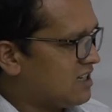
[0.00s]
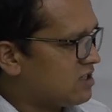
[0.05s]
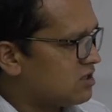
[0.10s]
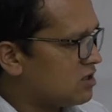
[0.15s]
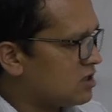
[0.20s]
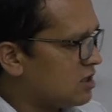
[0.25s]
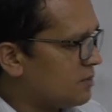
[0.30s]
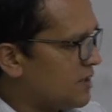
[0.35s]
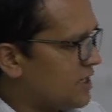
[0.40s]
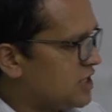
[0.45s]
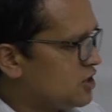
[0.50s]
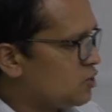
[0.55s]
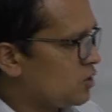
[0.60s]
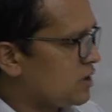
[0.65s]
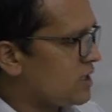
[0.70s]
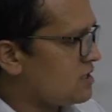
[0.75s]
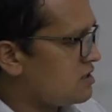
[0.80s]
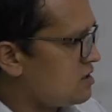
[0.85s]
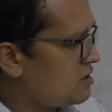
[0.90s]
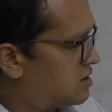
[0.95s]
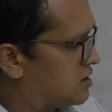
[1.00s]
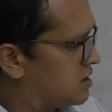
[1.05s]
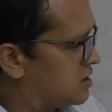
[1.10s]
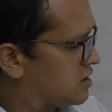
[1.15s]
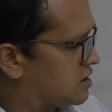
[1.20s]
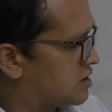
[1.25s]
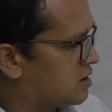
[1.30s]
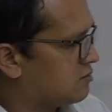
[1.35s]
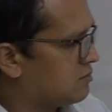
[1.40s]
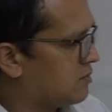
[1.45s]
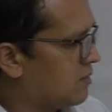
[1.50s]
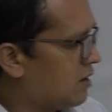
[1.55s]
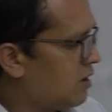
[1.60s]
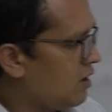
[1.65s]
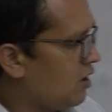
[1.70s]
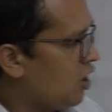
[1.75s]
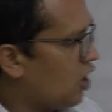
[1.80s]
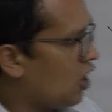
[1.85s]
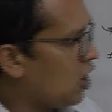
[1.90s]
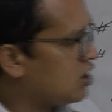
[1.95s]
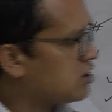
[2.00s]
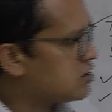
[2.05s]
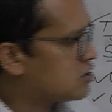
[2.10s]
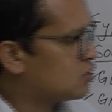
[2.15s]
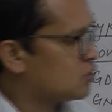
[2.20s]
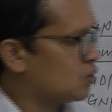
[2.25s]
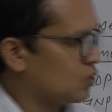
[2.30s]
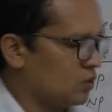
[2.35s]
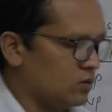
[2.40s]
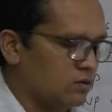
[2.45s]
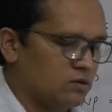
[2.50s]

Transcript: sort of education system also